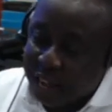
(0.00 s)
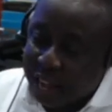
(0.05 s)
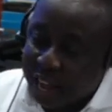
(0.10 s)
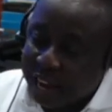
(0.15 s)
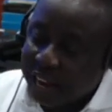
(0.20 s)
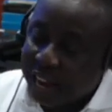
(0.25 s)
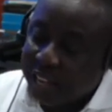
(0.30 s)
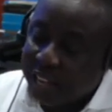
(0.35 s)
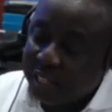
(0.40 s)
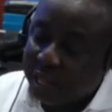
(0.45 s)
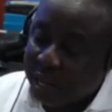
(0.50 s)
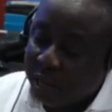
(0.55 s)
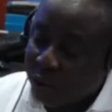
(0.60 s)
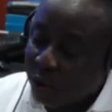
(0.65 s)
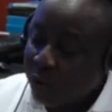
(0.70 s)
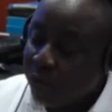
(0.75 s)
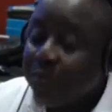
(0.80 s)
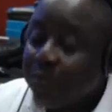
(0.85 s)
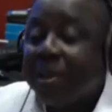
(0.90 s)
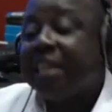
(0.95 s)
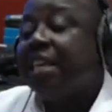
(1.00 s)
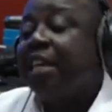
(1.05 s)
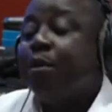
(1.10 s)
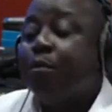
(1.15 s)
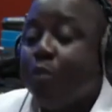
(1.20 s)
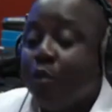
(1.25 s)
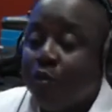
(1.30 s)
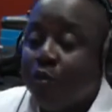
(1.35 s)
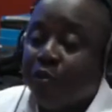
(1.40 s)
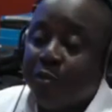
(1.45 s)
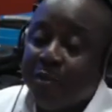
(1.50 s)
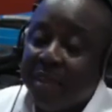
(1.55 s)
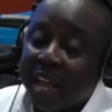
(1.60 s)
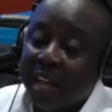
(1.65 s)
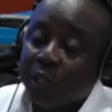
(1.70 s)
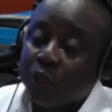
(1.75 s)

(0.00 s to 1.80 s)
and I say, on making move, be